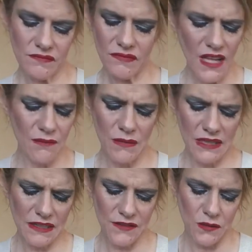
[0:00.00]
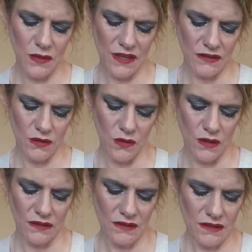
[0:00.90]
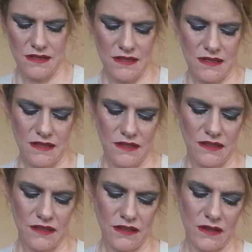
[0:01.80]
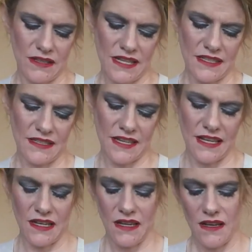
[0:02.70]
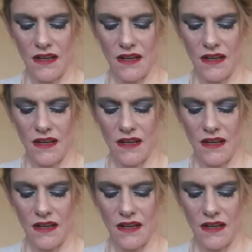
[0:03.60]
I mean, left it without the coil. So on that side,